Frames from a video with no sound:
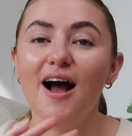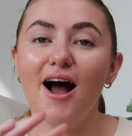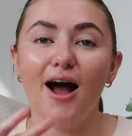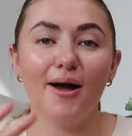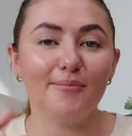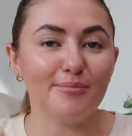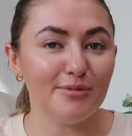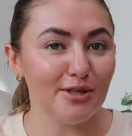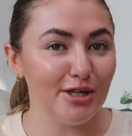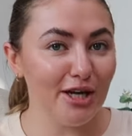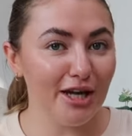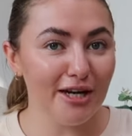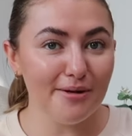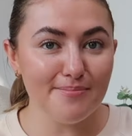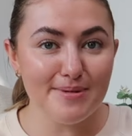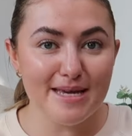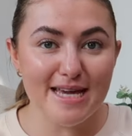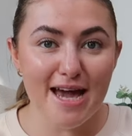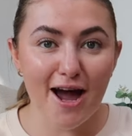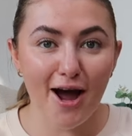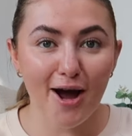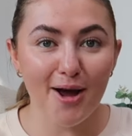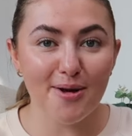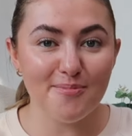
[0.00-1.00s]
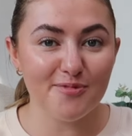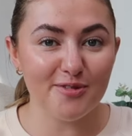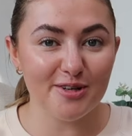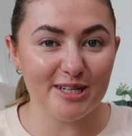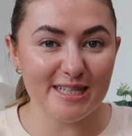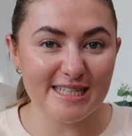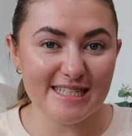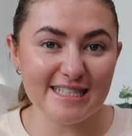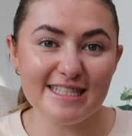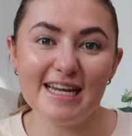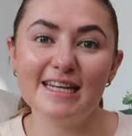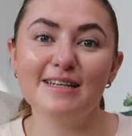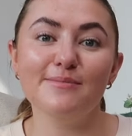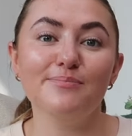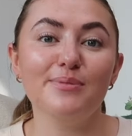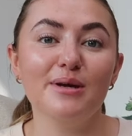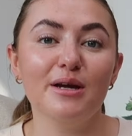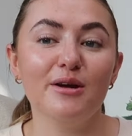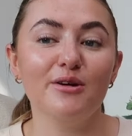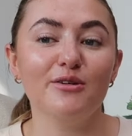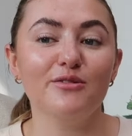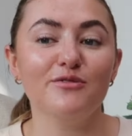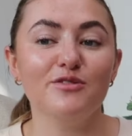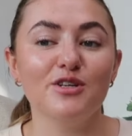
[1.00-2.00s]
I'm gonna be home for an extended
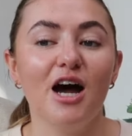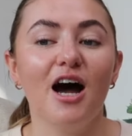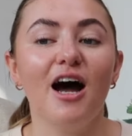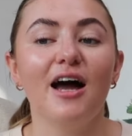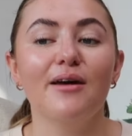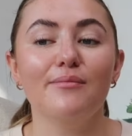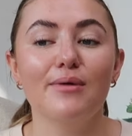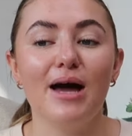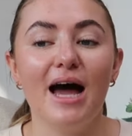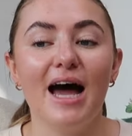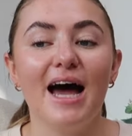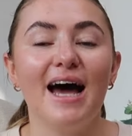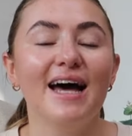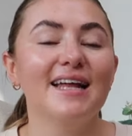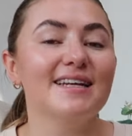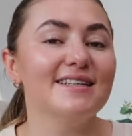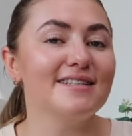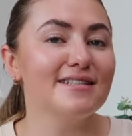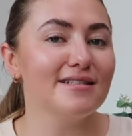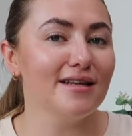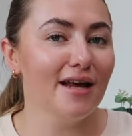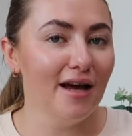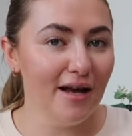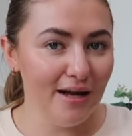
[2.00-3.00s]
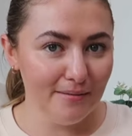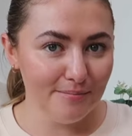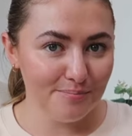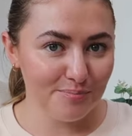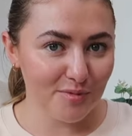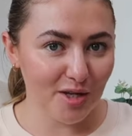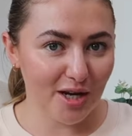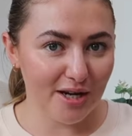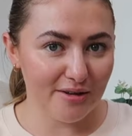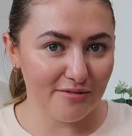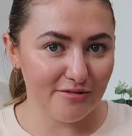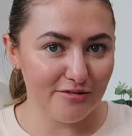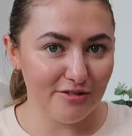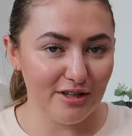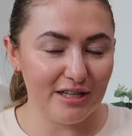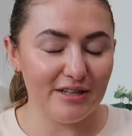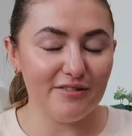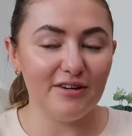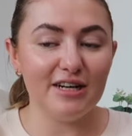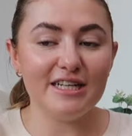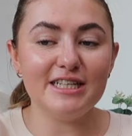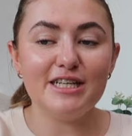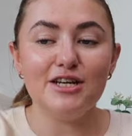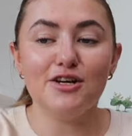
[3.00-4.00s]
period of time, and I'm fully
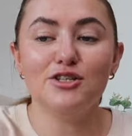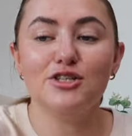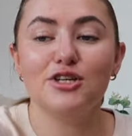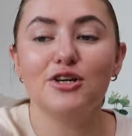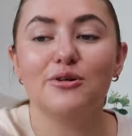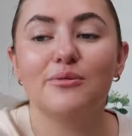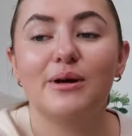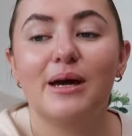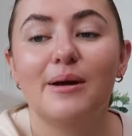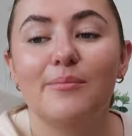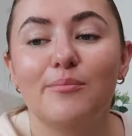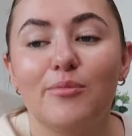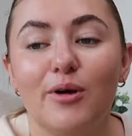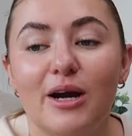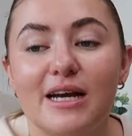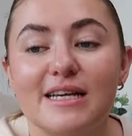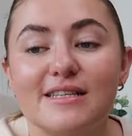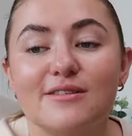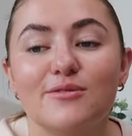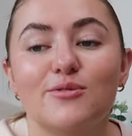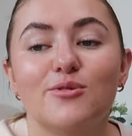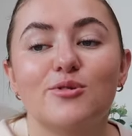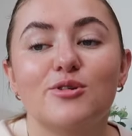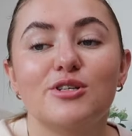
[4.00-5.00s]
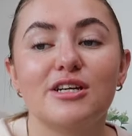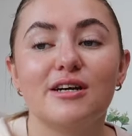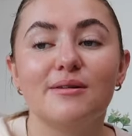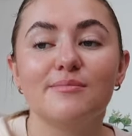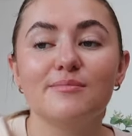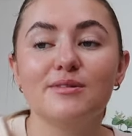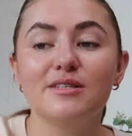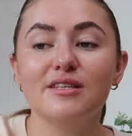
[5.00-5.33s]
ready to embrace autumn.